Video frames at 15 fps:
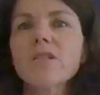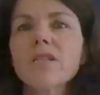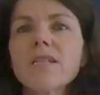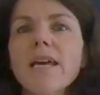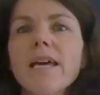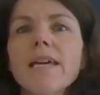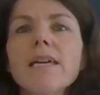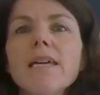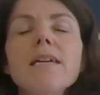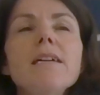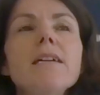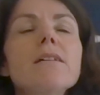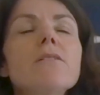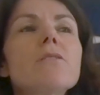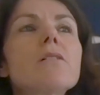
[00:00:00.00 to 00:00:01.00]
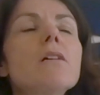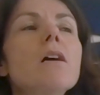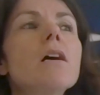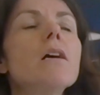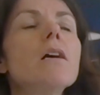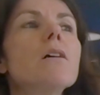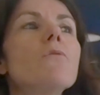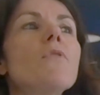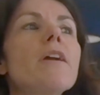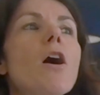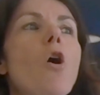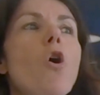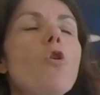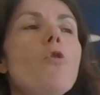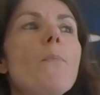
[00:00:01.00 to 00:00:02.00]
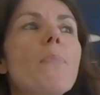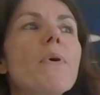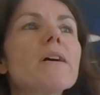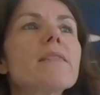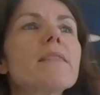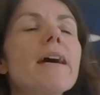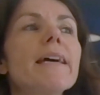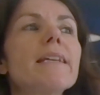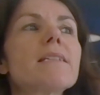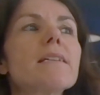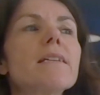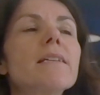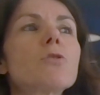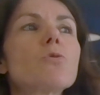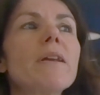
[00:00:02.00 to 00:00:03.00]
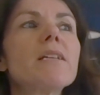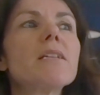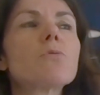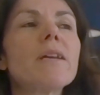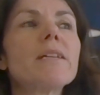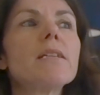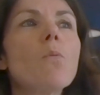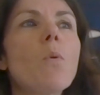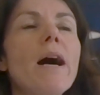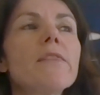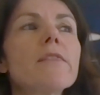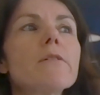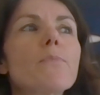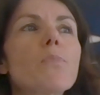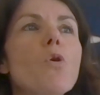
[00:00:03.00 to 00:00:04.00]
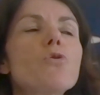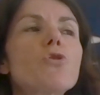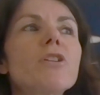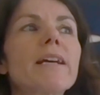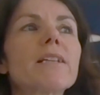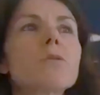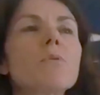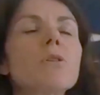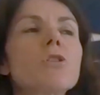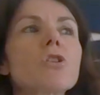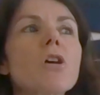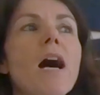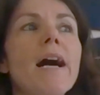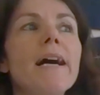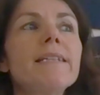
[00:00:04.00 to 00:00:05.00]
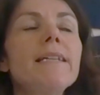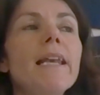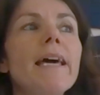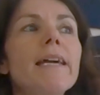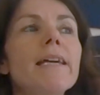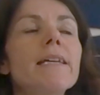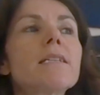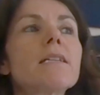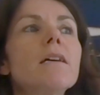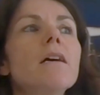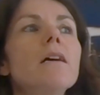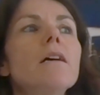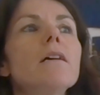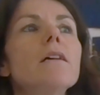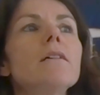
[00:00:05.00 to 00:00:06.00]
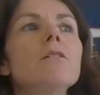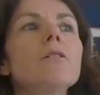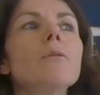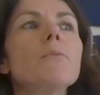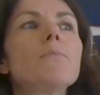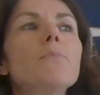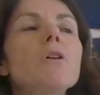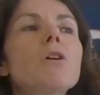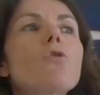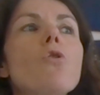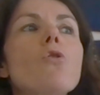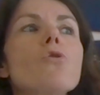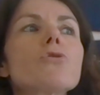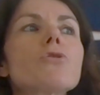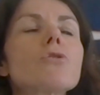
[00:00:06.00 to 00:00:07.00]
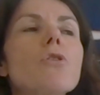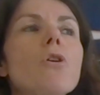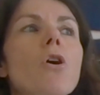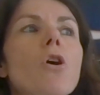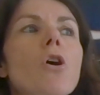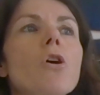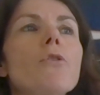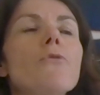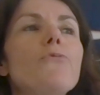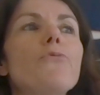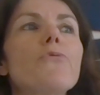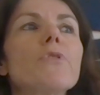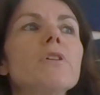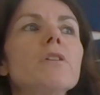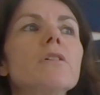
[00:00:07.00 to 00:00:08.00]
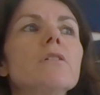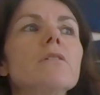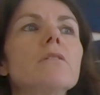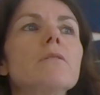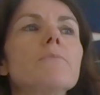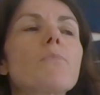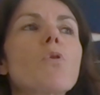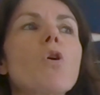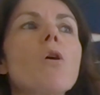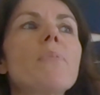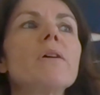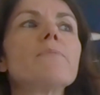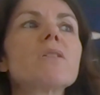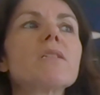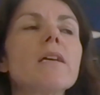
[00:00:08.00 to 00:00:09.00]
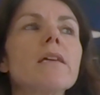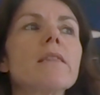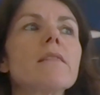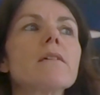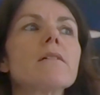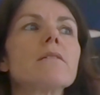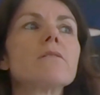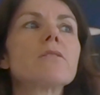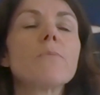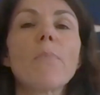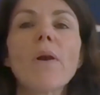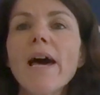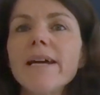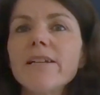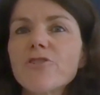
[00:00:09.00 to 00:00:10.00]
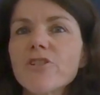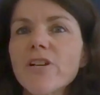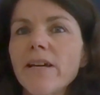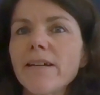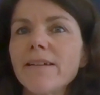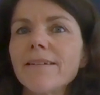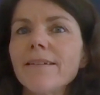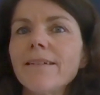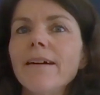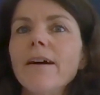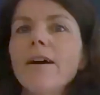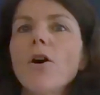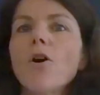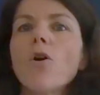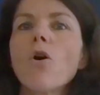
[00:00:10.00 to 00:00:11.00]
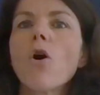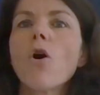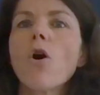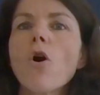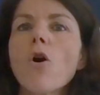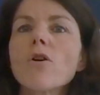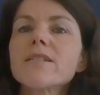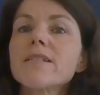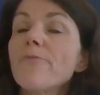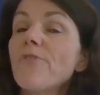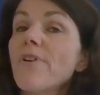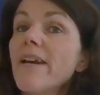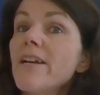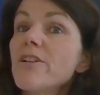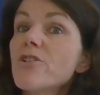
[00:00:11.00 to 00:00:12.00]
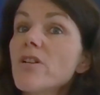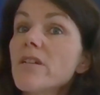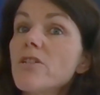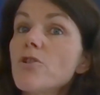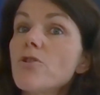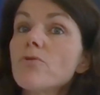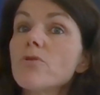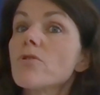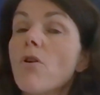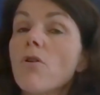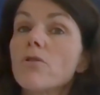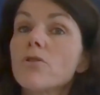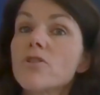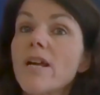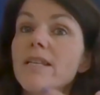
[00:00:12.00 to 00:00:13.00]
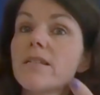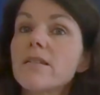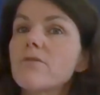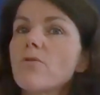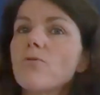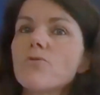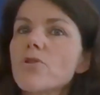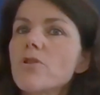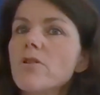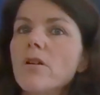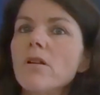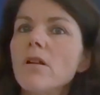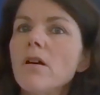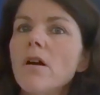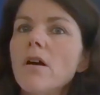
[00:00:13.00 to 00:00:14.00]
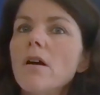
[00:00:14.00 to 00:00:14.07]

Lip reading: And I would say here, we hope that in 2021, the projects which are delayed because of problems in the supply chain or some financial issues or just social